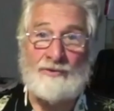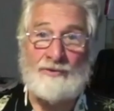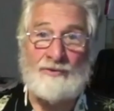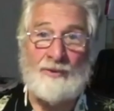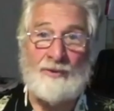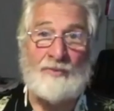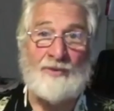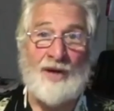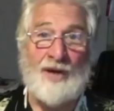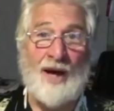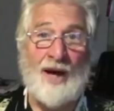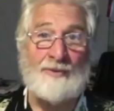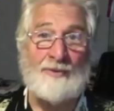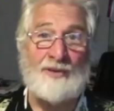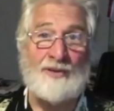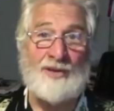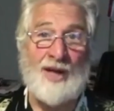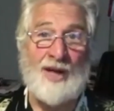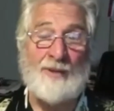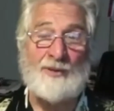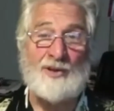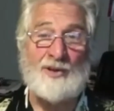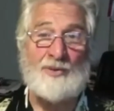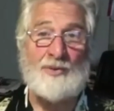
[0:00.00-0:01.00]
time to time
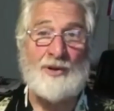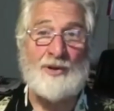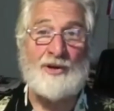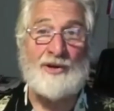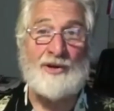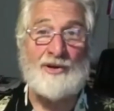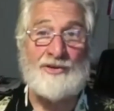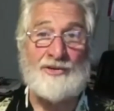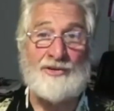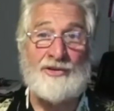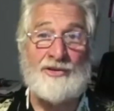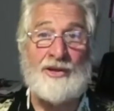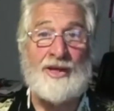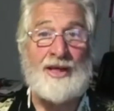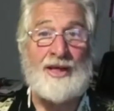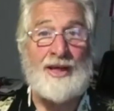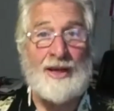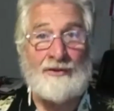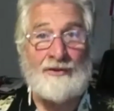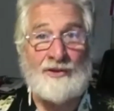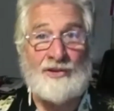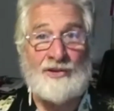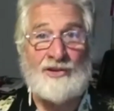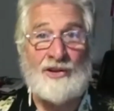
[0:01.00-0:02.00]
experience. If you
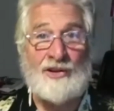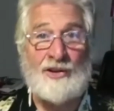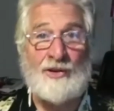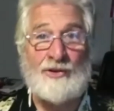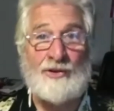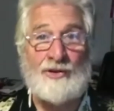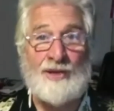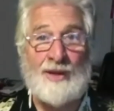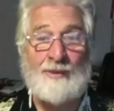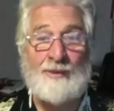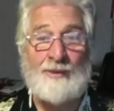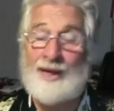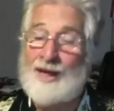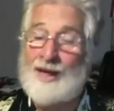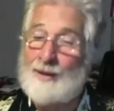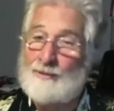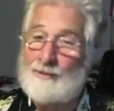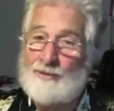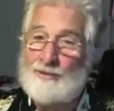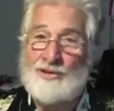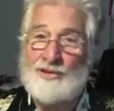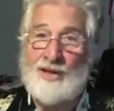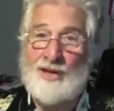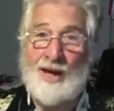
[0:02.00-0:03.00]
see those coming up,
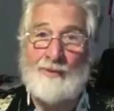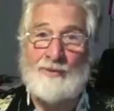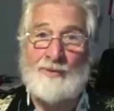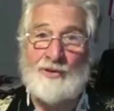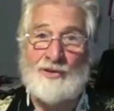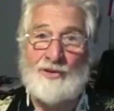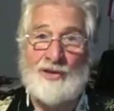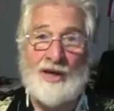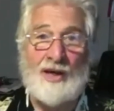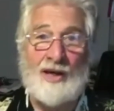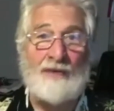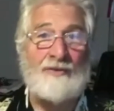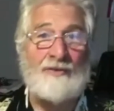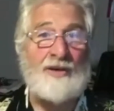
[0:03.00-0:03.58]
stop yourself.